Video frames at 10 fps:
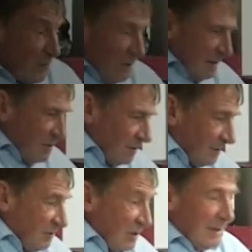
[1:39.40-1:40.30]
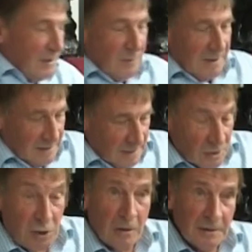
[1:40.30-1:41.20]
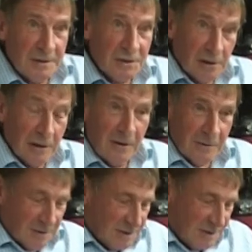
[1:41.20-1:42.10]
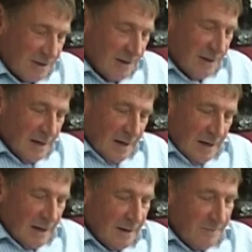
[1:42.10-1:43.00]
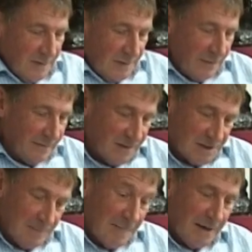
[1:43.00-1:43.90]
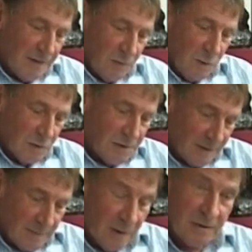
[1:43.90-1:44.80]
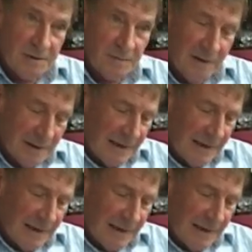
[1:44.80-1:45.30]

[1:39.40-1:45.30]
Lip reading: original genuine Collier's clogs. They're obviously made of wood at the bottom with